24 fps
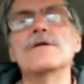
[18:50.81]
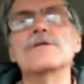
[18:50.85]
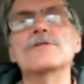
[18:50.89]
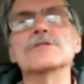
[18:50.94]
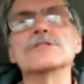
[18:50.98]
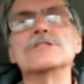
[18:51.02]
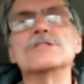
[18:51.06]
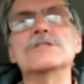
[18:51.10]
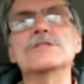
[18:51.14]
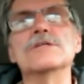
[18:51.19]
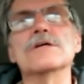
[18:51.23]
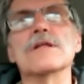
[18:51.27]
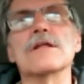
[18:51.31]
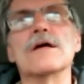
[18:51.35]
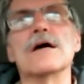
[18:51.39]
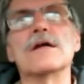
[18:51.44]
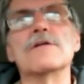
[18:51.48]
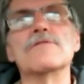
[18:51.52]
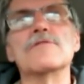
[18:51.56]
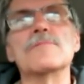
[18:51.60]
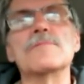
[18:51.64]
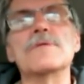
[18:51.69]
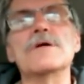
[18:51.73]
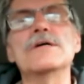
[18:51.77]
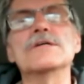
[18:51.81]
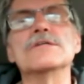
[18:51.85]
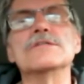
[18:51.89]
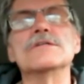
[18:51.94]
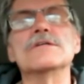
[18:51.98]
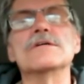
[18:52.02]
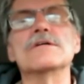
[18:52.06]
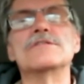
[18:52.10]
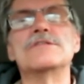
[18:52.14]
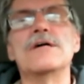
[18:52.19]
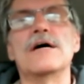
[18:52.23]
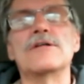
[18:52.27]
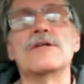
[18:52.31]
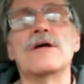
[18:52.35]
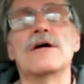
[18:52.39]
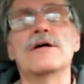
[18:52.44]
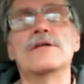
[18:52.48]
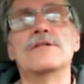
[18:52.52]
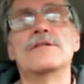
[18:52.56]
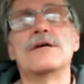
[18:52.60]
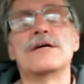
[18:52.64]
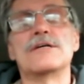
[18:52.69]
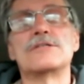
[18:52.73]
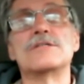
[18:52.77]
You'll see a lot of amazing and, te
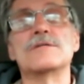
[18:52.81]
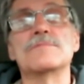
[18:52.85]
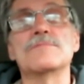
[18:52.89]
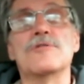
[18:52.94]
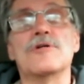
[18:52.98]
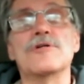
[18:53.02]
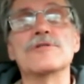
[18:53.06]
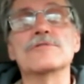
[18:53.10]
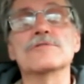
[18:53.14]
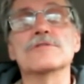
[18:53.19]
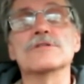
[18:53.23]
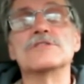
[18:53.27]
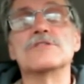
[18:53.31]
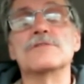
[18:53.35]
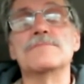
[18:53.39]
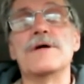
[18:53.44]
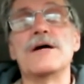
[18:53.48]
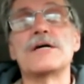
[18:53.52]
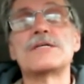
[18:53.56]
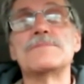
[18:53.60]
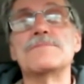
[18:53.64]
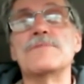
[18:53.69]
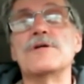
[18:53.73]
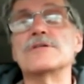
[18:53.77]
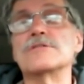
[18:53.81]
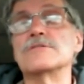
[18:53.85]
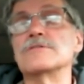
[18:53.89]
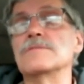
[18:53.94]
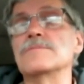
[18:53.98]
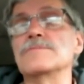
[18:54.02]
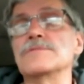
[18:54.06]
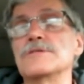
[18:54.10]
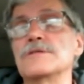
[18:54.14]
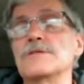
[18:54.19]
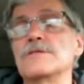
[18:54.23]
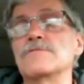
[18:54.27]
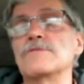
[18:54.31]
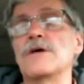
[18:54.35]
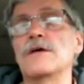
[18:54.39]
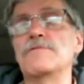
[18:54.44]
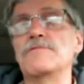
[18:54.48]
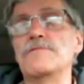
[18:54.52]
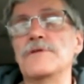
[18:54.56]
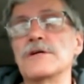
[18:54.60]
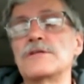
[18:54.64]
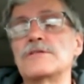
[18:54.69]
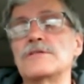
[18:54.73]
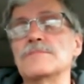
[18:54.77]
and testimonials from ex-Muslims and,
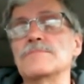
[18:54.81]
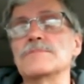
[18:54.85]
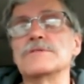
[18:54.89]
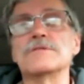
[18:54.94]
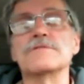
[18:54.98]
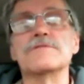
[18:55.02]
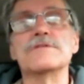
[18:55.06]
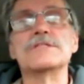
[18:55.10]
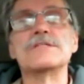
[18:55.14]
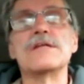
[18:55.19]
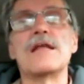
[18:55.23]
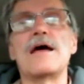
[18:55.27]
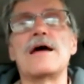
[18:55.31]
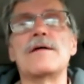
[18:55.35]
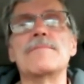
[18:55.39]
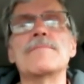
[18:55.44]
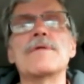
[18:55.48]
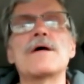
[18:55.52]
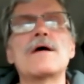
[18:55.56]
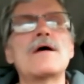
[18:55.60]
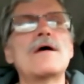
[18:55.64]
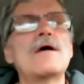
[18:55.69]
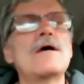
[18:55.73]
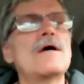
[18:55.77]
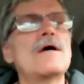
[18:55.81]
and victims of Islam.